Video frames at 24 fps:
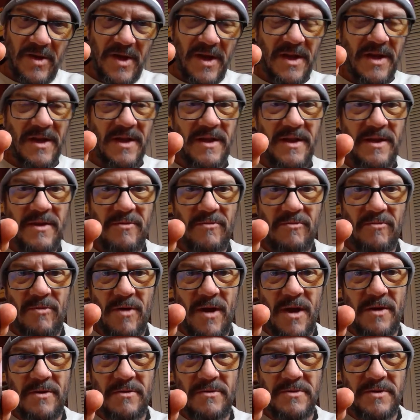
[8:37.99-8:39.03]
got a
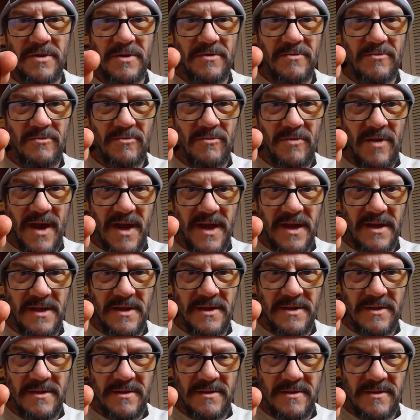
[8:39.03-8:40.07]
Ronald
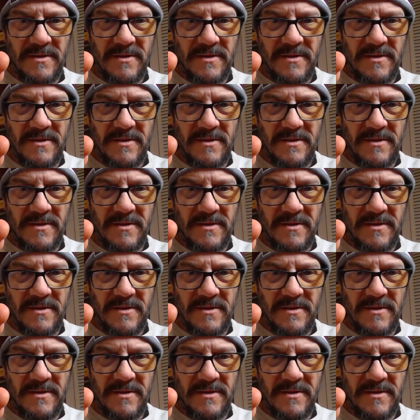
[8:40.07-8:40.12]
Reagan.